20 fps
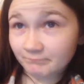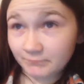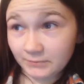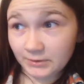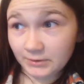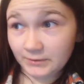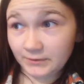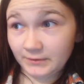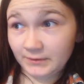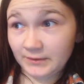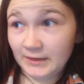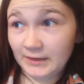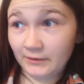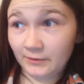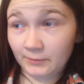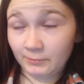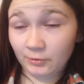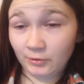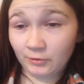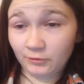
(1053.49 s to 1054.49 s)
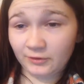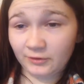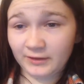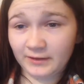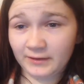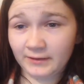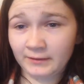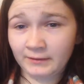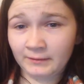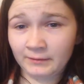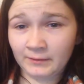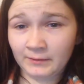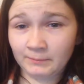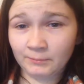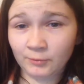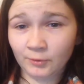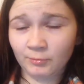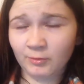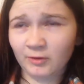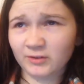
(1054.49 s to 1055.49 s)
But now they probably look at it. That
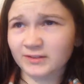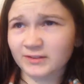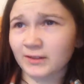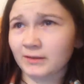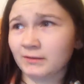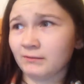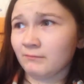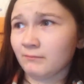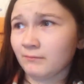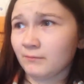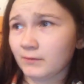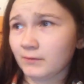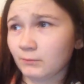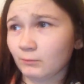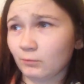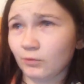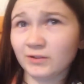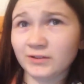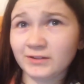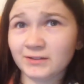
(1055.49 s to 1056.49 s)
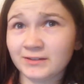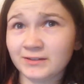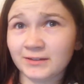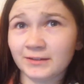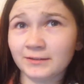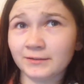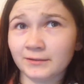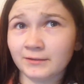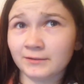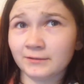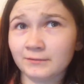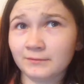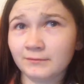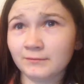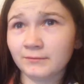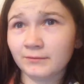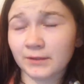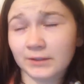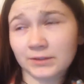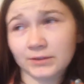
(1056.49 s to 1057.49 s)
boy probably say, "Why did I say that?
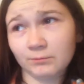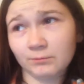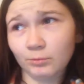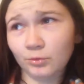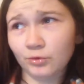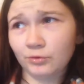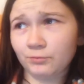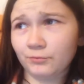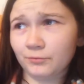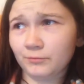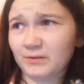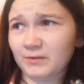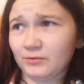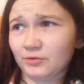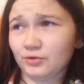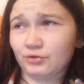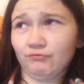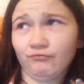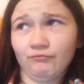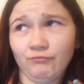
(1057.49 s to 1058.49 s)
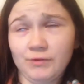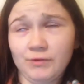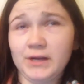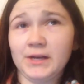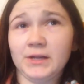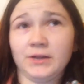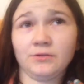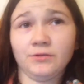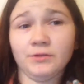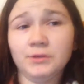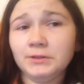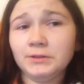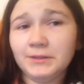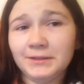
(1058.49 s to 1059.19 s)
There's another broom that's really good."